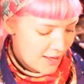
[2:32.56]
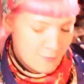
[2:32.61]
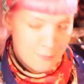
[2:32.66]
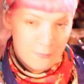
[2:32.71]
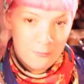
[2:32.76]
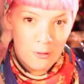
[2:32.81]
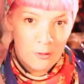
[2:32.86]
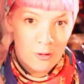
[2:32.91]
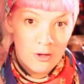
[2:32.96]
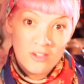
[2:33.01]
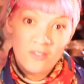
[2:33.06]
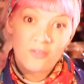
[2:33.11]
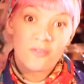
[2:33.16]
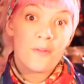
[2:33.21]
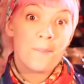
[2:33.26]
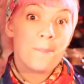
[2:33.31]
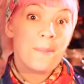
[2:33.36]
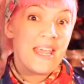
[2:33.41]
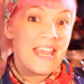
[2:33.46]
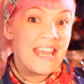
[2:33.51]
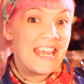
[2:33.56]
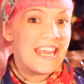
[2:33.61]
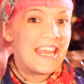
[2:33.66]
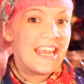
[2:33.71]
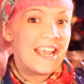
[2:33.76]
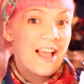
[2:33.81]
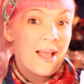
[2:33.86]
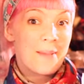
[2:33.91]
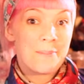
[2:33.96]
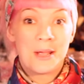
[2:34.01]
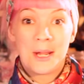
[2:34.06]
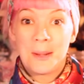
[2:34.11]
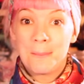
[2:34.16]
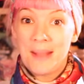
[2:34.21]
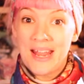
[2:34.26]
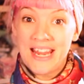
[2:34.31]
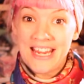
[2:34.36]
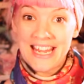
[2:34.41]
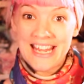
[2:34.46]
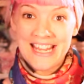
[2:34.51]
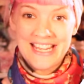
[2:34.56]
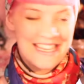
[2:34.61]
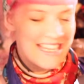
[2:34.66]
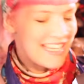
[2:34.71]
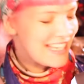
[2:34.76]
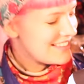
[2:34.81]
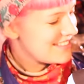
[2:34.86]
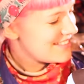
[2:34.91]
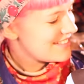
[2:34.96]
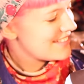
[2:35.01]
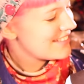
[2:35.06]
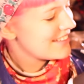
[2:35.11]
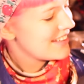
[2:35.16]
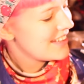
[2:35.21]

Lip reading: I thought, for me, I'm gonna make it in this